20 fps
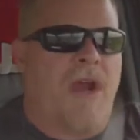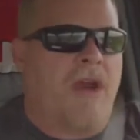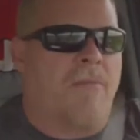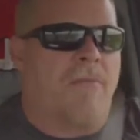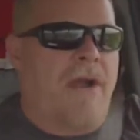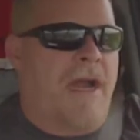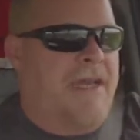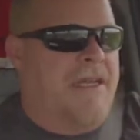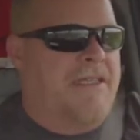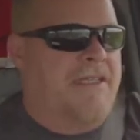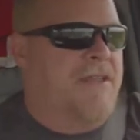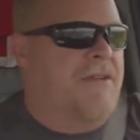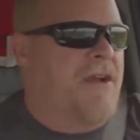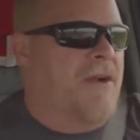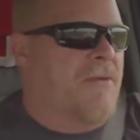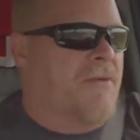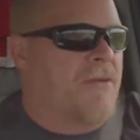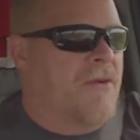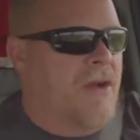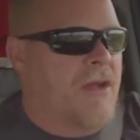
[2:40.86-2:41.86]
bikes in
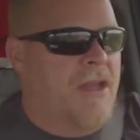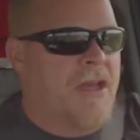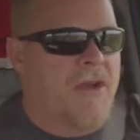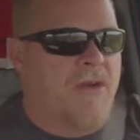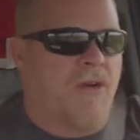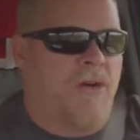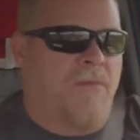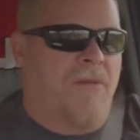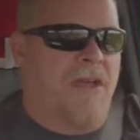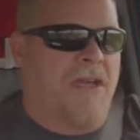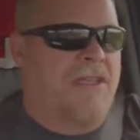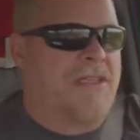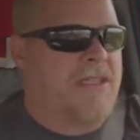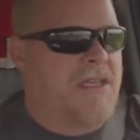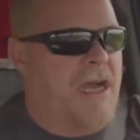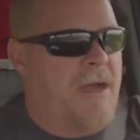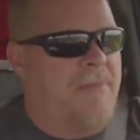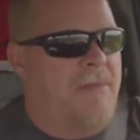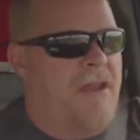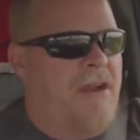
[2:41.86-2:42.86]
there. Really cool place.
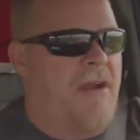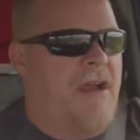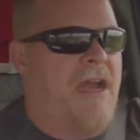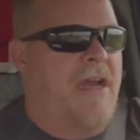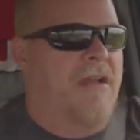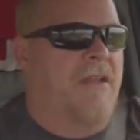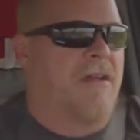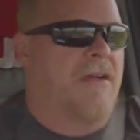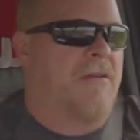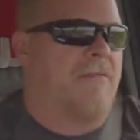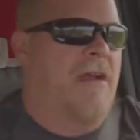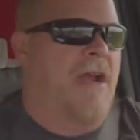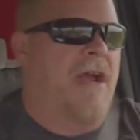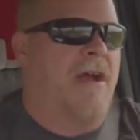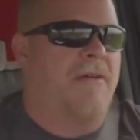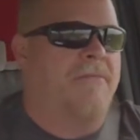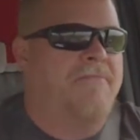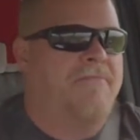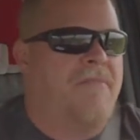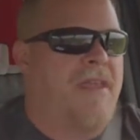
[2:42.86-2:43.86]
Stopped there, had a look
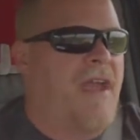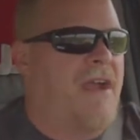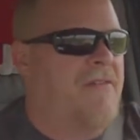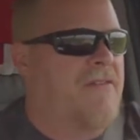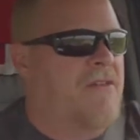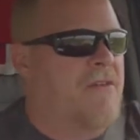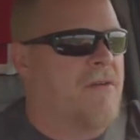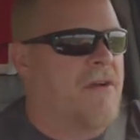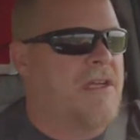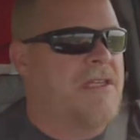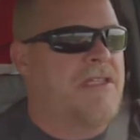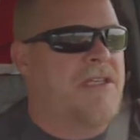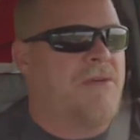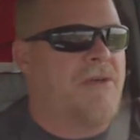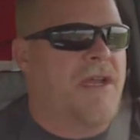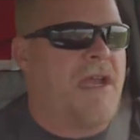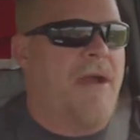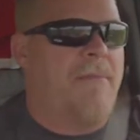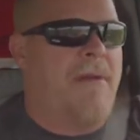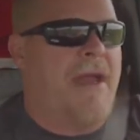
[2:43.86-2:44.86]
around. Afterwards, then
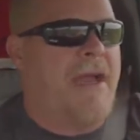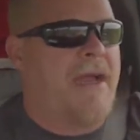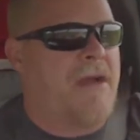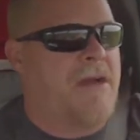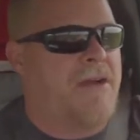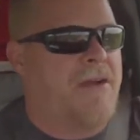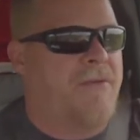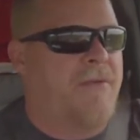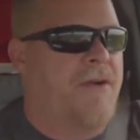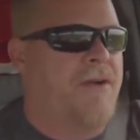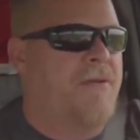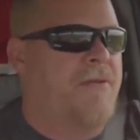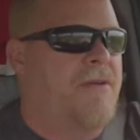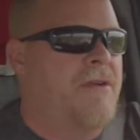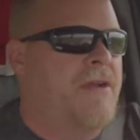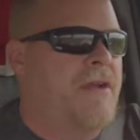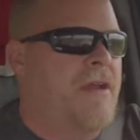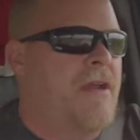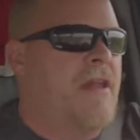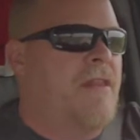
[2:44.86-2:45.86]
we got back on the route.
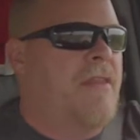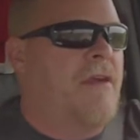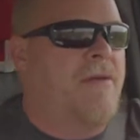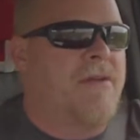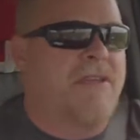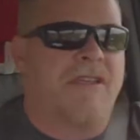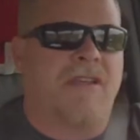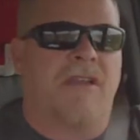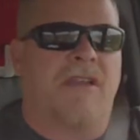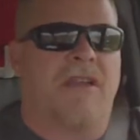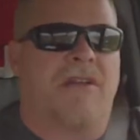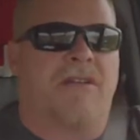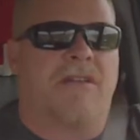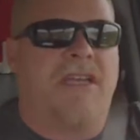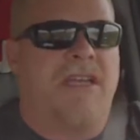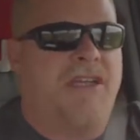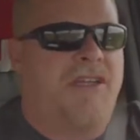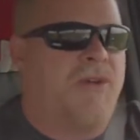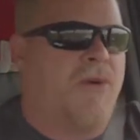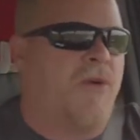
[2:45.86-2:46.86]
Then we took a little
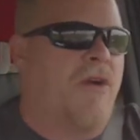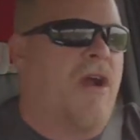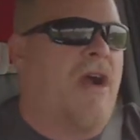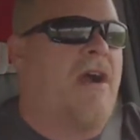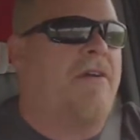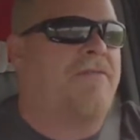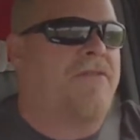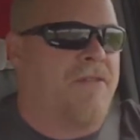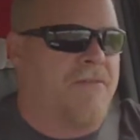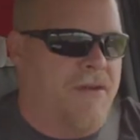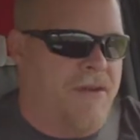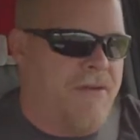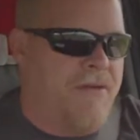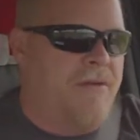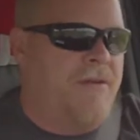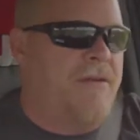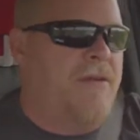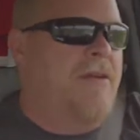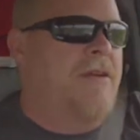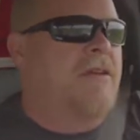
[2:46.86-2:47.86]
detour off the route
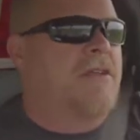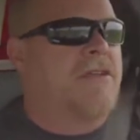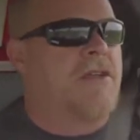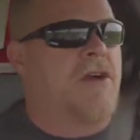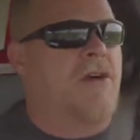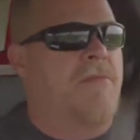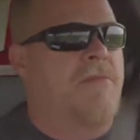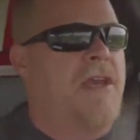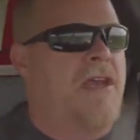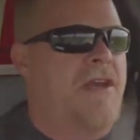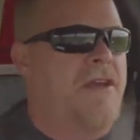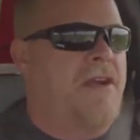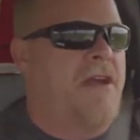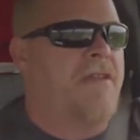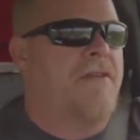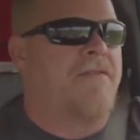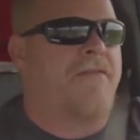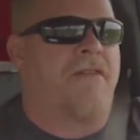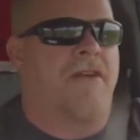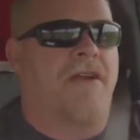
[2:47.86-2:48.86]
to go meet
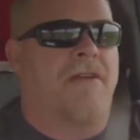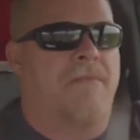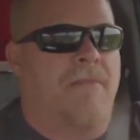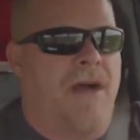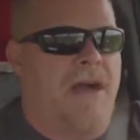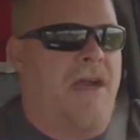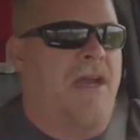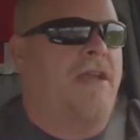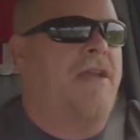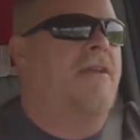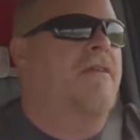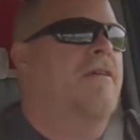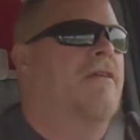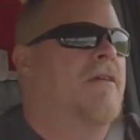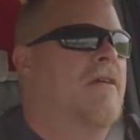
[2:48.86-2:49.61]
another friend of mine,